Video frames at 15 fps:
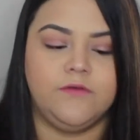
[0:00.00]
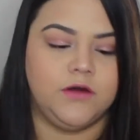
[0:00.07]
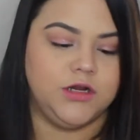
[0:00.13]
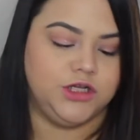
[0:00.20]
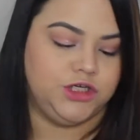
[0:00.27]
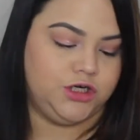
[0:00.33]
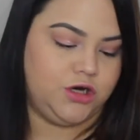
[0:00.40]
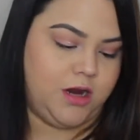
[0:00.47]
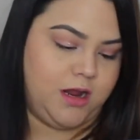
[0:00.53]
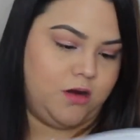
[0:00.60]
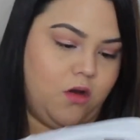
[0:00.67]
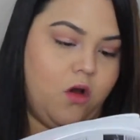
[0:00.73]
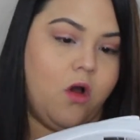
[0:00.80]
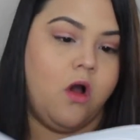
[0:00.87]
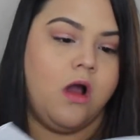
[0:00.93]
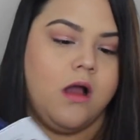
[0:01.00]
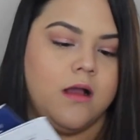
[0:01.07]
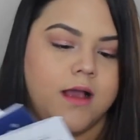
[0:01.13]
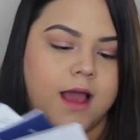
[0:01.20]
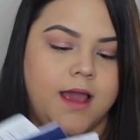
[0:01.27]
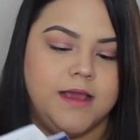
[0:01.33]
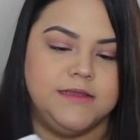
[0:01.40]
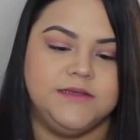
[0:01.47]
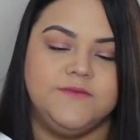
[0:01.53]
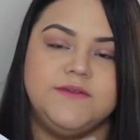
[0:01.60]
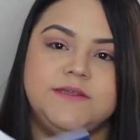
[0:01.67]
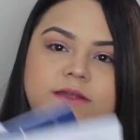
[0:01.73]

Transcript: furniture and all kinds of